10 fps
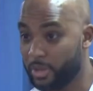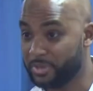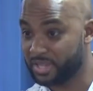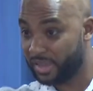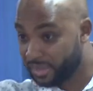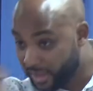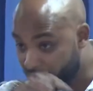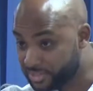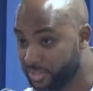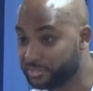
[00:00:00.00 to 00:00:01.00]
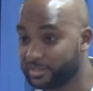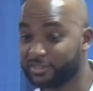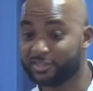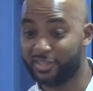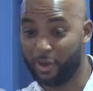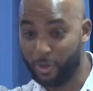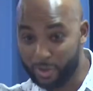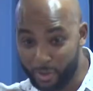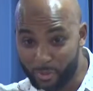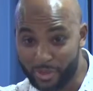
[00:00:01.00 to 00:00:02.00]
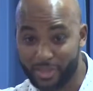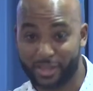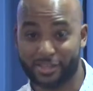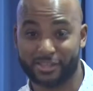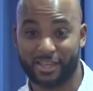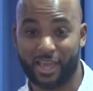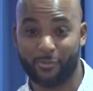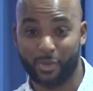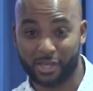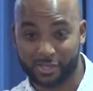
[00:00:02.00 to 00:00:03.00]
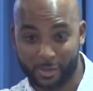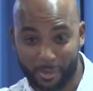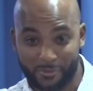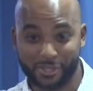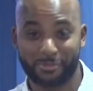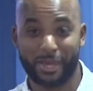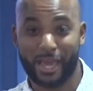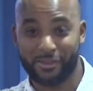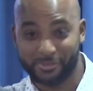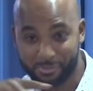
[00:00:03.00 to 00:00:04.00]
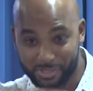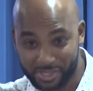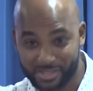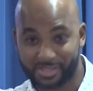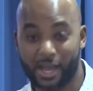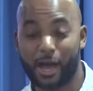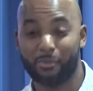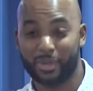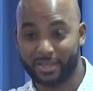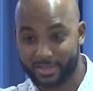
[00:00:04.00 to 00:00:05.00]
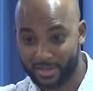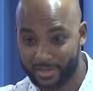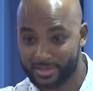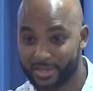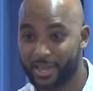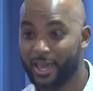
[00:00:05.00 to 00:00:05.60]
Let me say that again. Jesus is the only one that can save because some of us may have some Jesus complex in us